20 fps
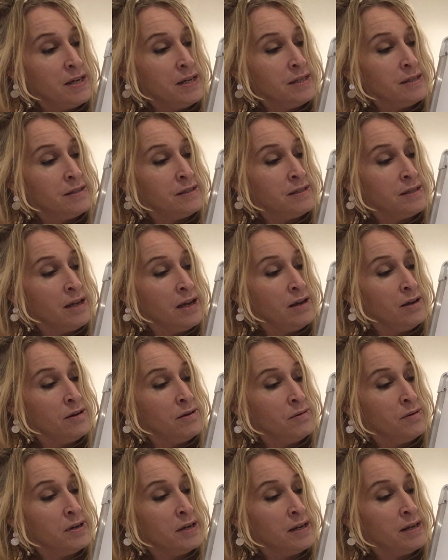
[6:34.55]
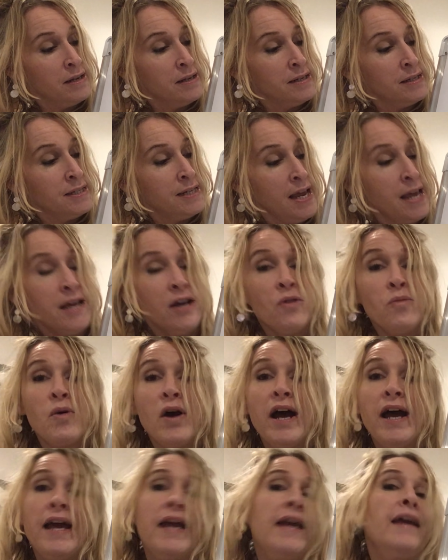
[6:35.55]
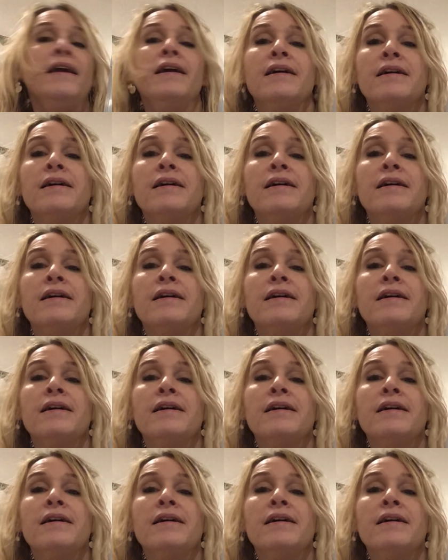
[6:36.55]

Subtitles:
So takeaway,